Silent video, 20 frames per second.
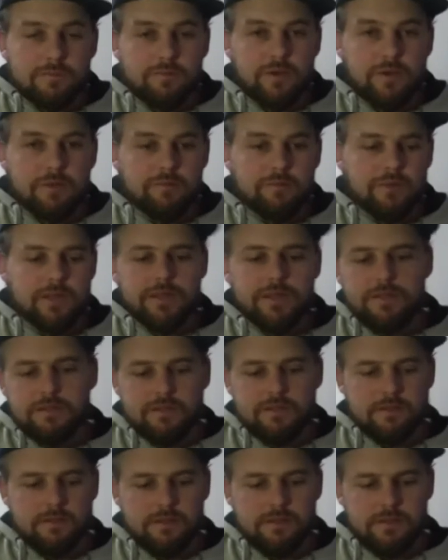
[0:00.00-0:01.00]
per beat.
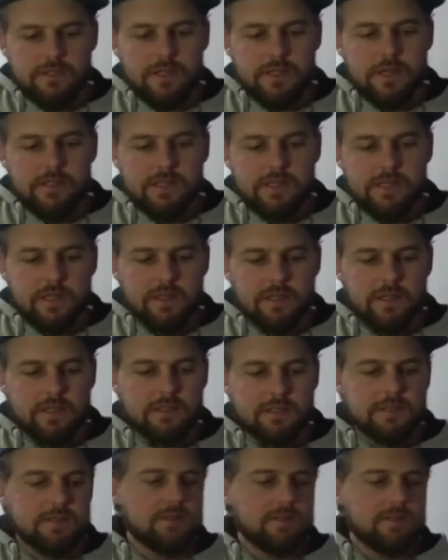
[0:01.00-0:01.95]
It sounds like this.